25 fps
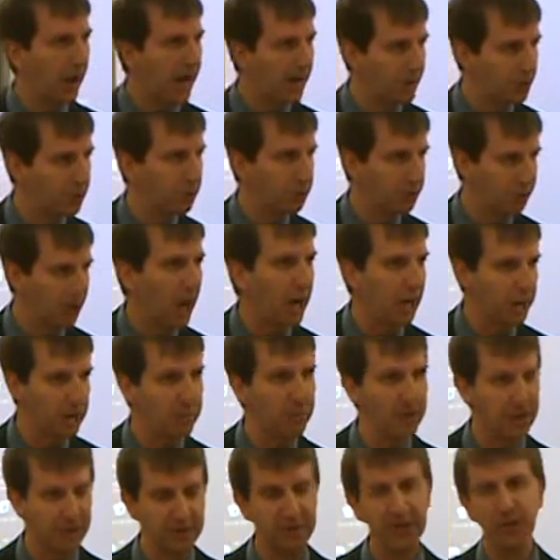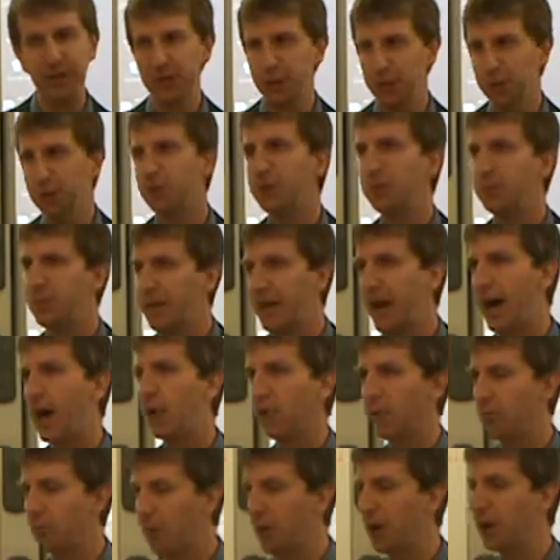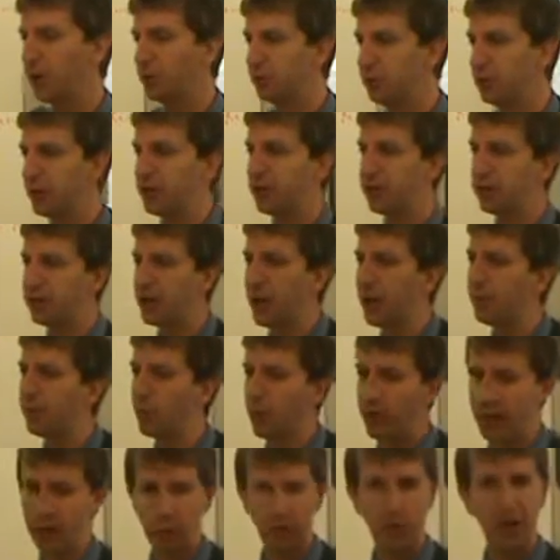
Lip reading: actual document that you spit out while you sit at your typewriter,